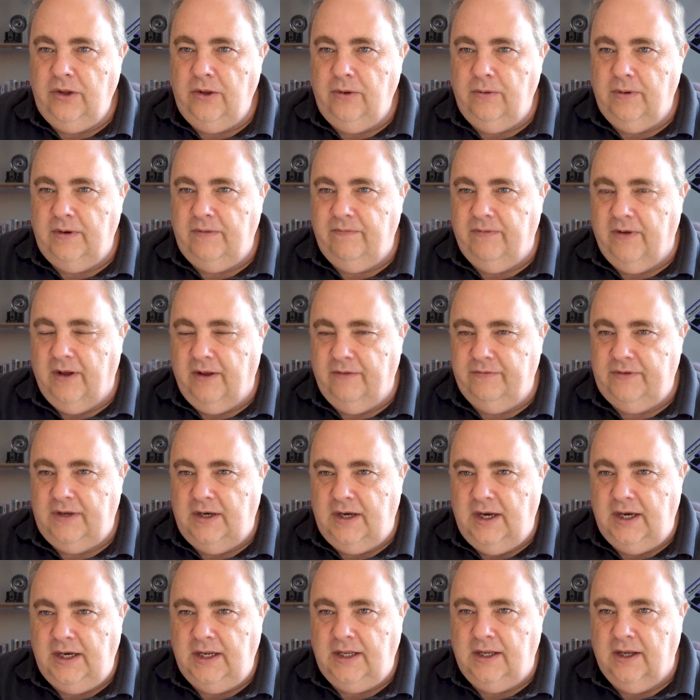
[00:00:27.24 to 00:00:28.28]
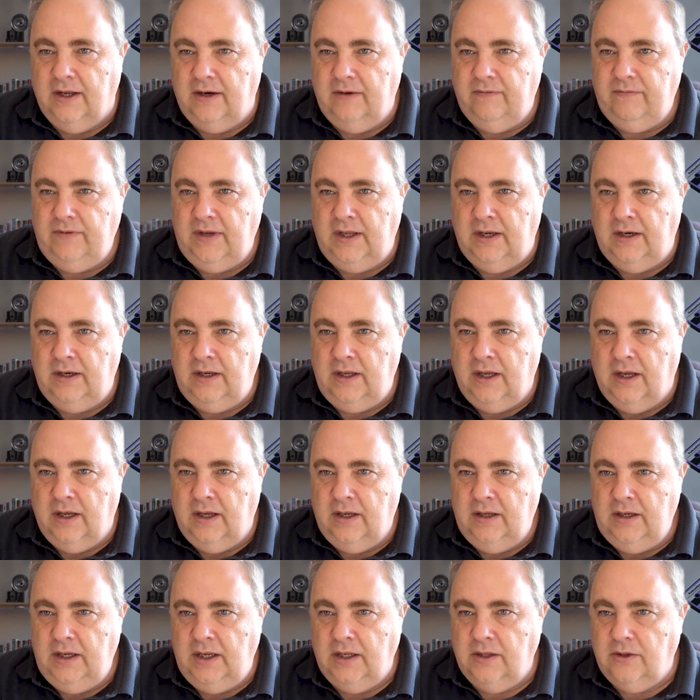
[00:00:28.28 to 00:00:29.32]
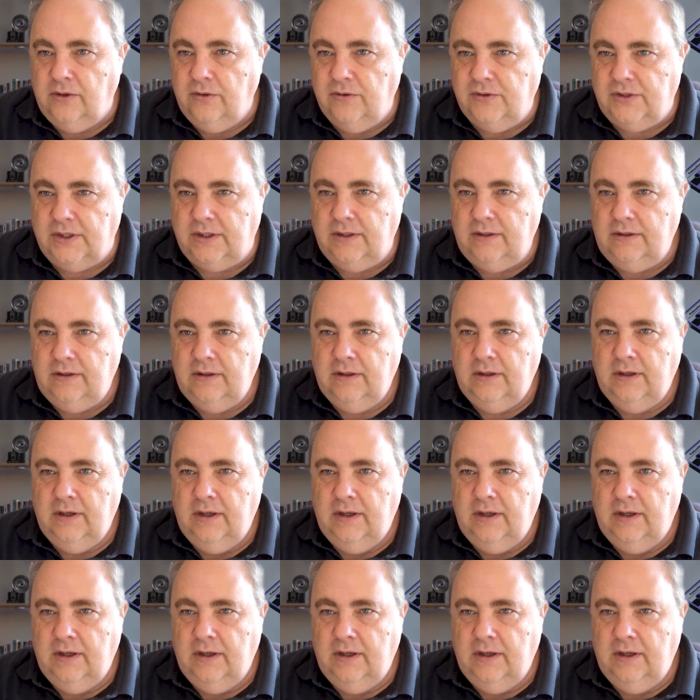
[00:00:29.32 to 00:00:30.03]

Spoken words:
you involved in any kind of inclusion